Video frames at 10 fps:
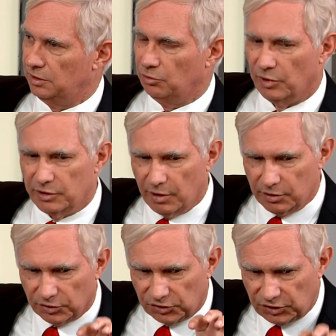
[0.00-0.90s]
When you
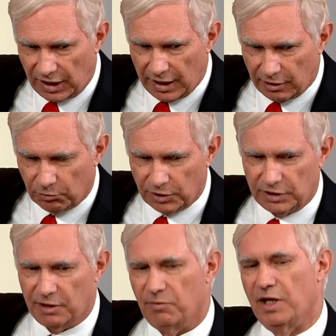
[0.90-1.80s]
understand what
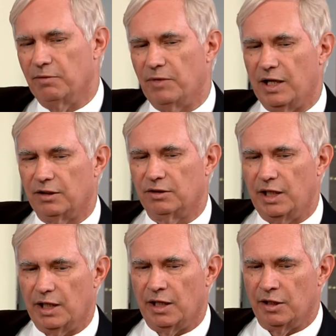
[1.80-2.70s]
they meant back
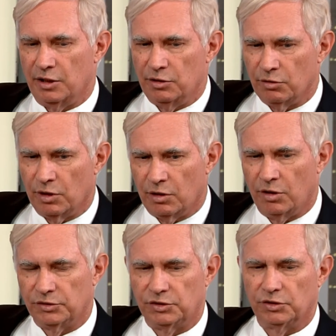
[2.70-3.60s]
then, you
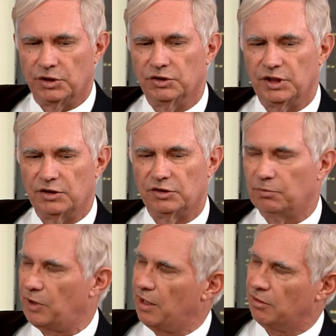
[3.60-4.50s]
also can sense the
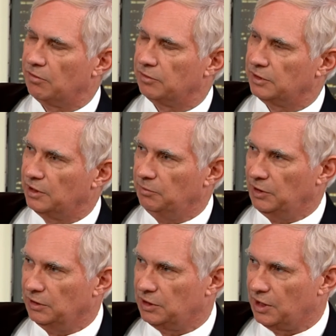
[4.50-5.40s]
power of what they mean today.